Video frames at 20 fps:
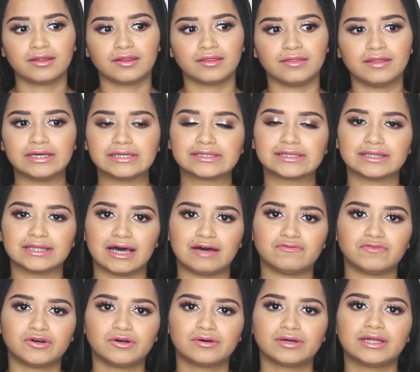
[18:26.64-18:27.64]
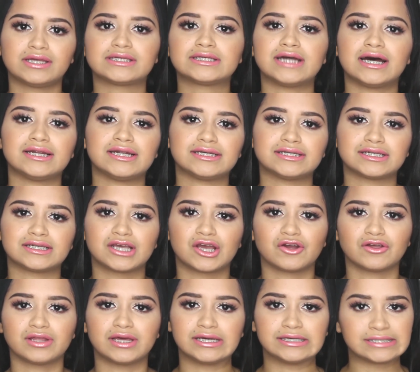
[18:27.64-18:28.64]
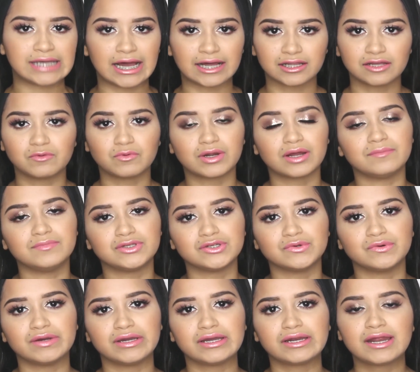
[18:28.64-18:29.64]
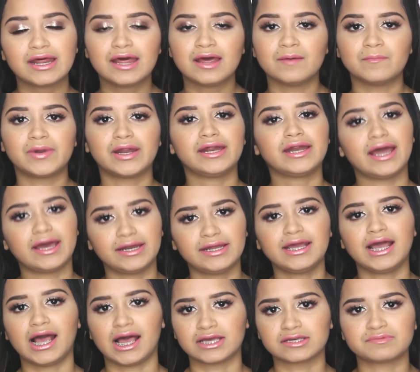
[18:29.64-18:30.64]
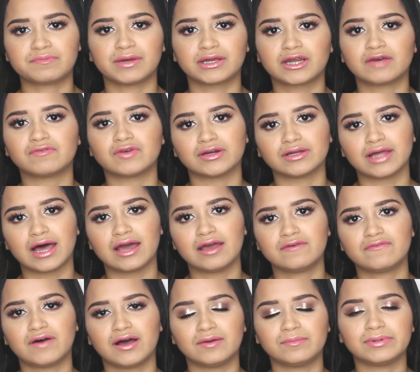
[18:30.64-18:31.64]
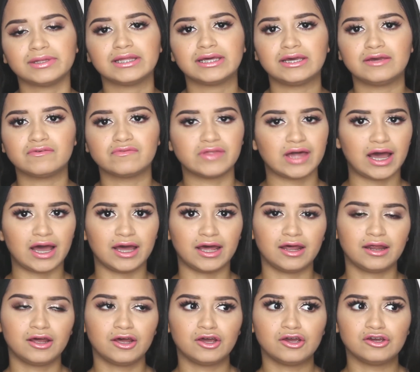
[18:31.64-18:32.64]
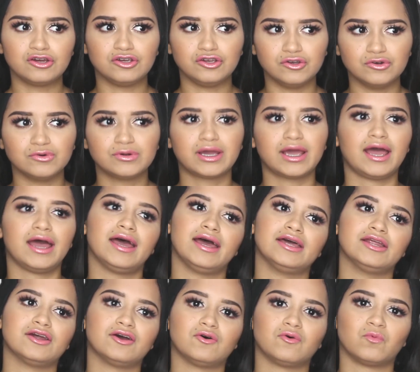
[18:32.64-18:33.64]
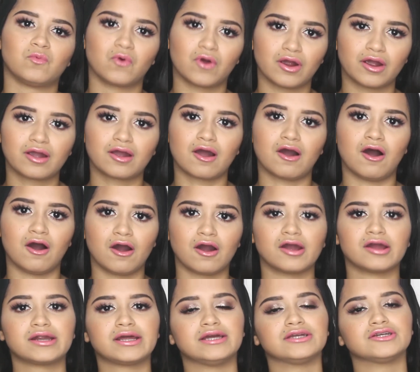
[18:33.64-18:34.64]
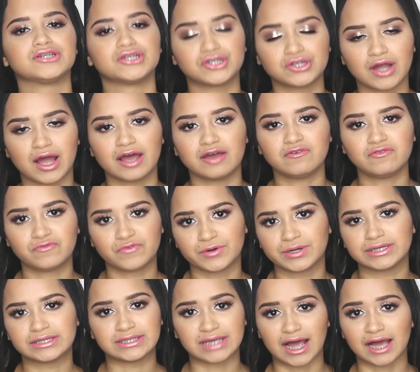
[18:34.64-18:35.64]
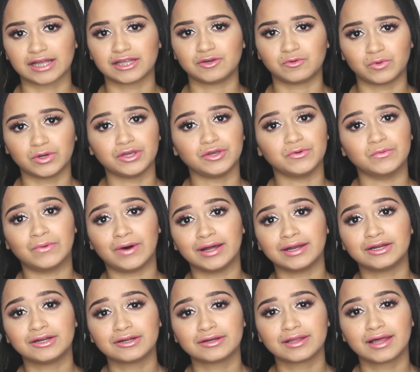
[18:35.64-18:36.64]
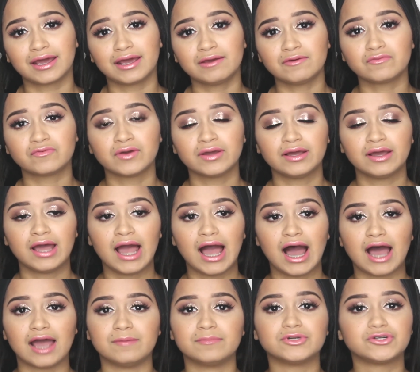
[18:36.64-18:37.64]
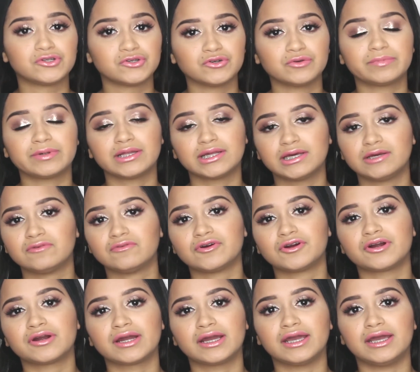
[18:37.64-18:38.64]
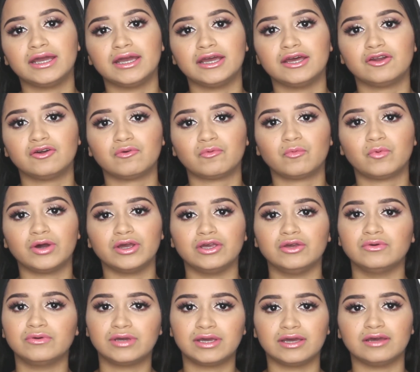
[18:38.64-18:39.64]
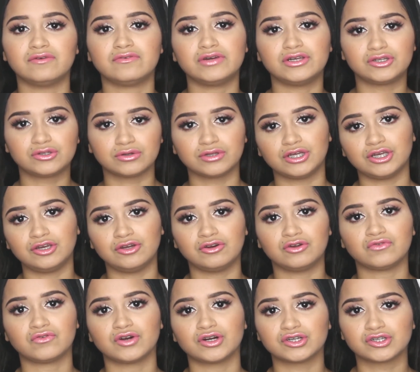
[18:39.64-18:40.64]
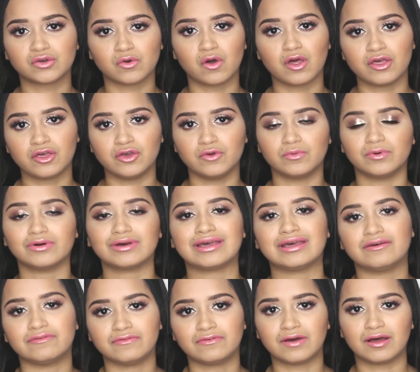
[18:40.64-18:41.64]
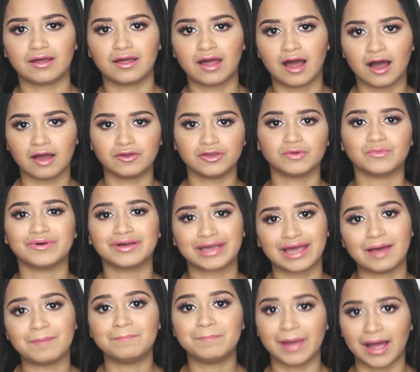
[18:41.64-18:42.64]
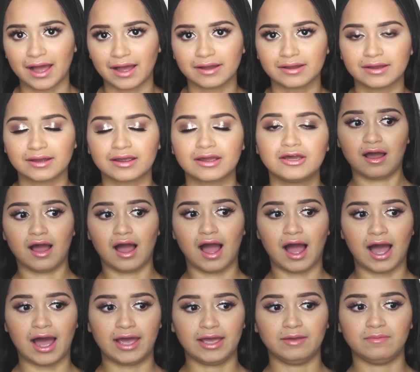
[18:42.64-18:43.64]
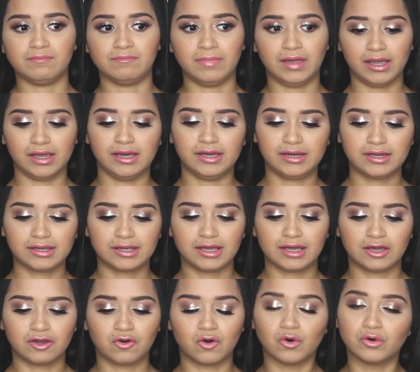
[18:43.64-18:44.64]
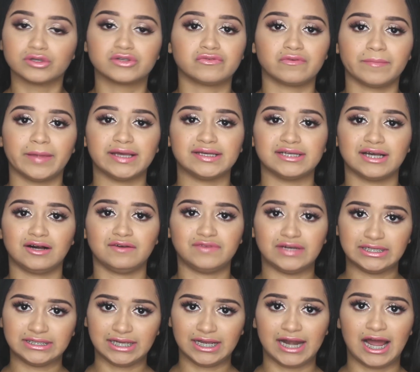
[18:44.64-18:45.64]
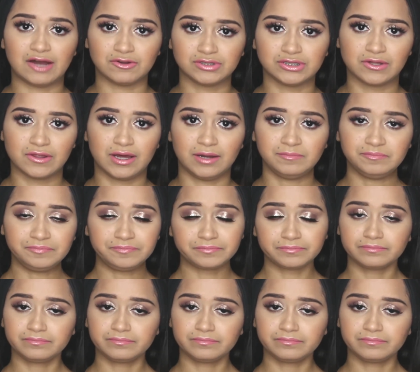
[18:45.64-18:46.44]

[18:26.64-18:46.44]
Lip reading: this level, and it's not necessarily exactly what I'm doing, but in any aspect of your life, I believe that you can work hard and strive for exactly what you want in your life. I'm a true believer in what you give into the universe, you will get back. I made goals for myself. I set out to them,